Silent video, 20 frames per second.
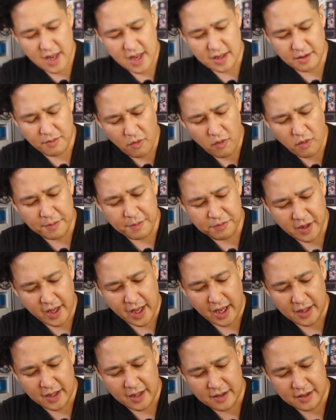the more I
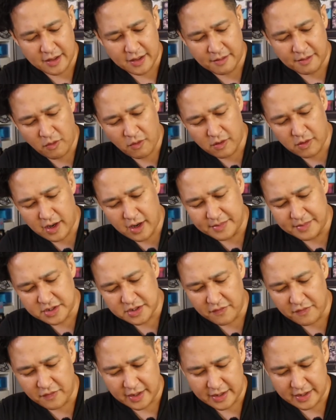play, the more I'm
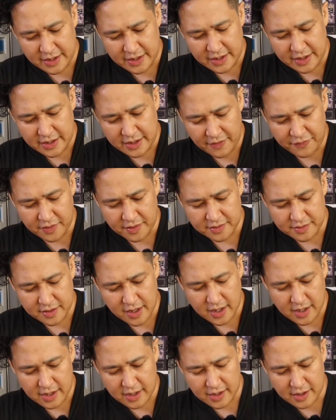discovering different
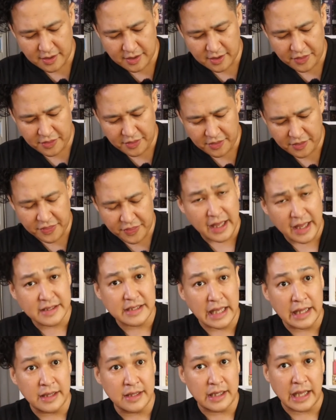things
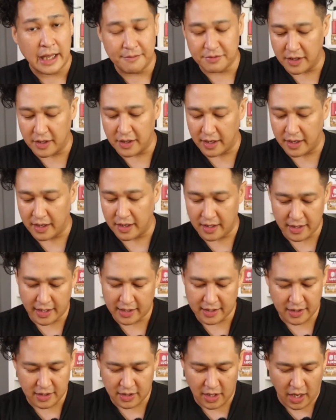in the gameplay. Like
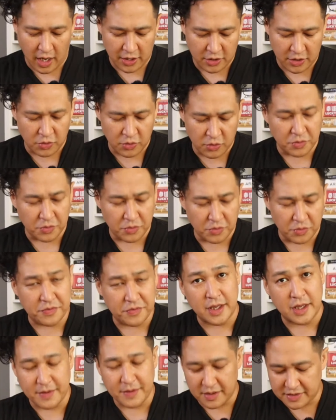you don't think
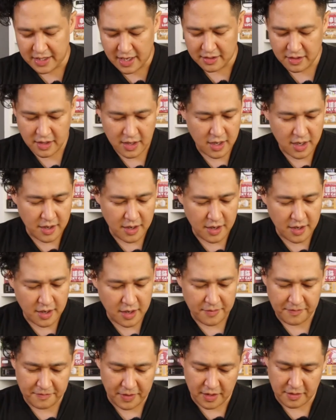about that,
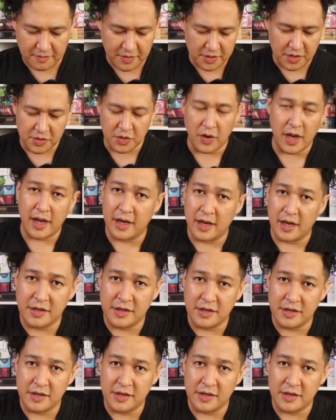but you do it.